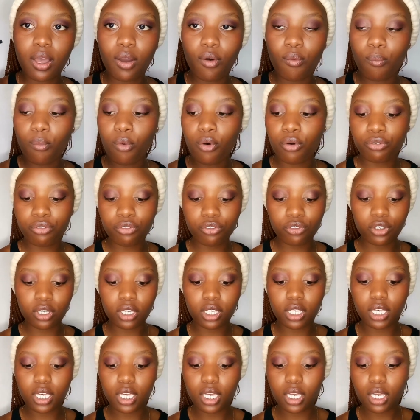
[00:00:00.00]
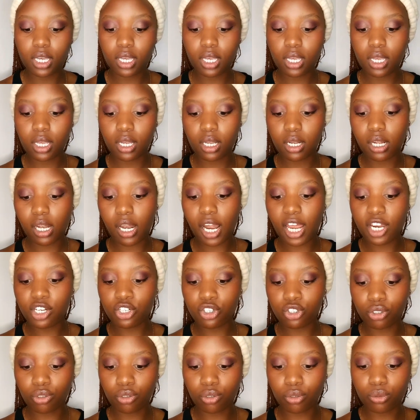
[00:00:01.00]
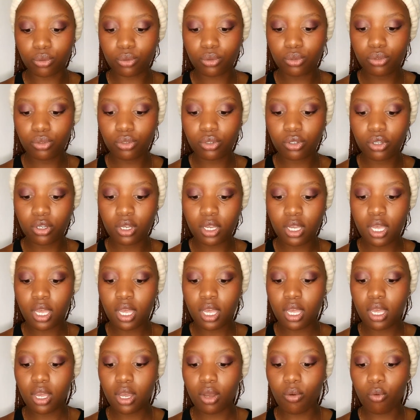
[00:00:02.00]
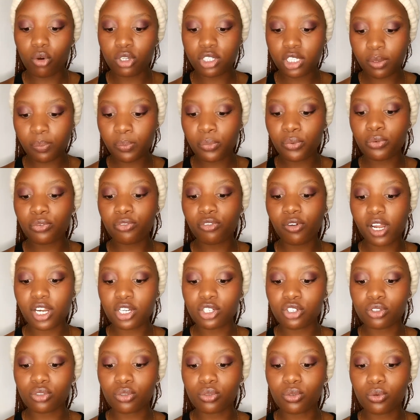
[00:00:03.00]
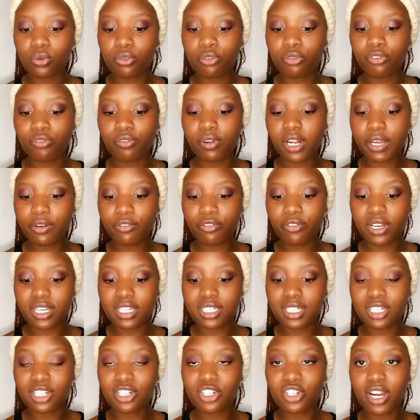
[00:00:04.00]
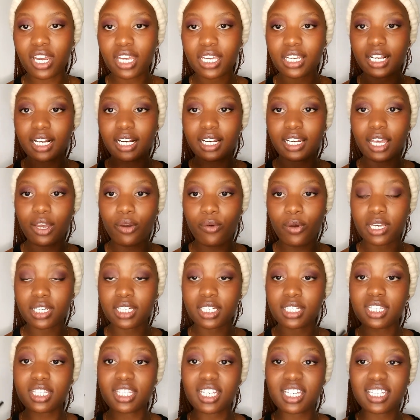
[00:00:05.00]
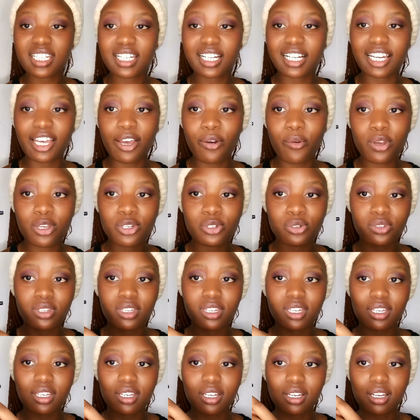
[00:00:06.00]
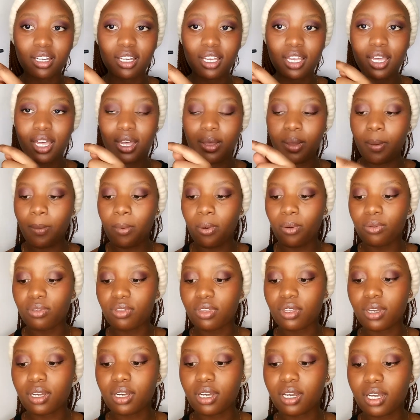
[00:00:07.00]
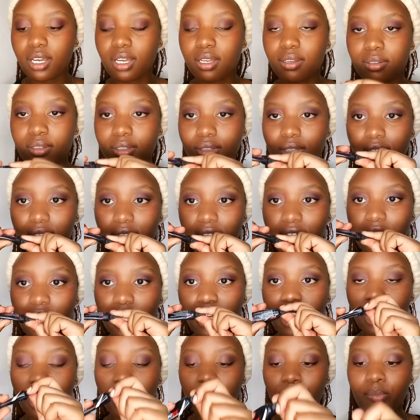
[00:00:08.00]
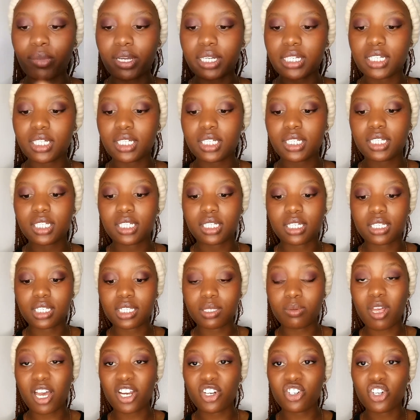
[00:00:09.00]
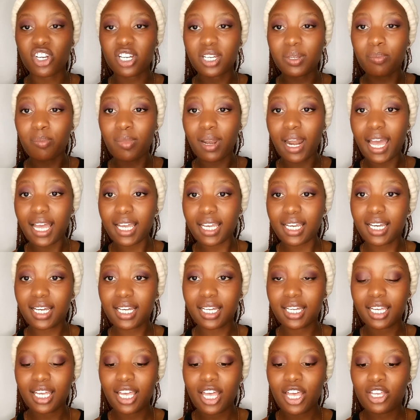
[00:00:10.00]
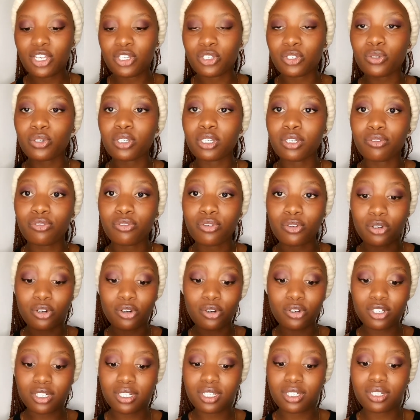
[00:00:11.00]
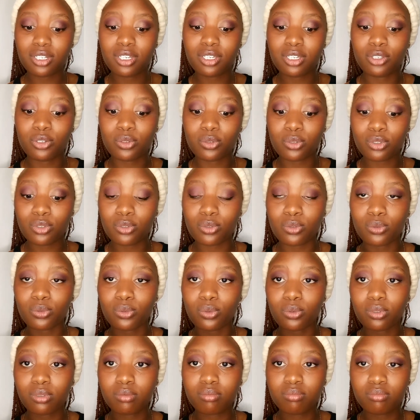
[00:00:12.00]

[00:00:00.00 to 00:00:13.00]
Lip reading: Morphe lash glue, waterproof lash glue, fast drying clear white. It says clear white on the thingy, but it's actually black. So if you're not used to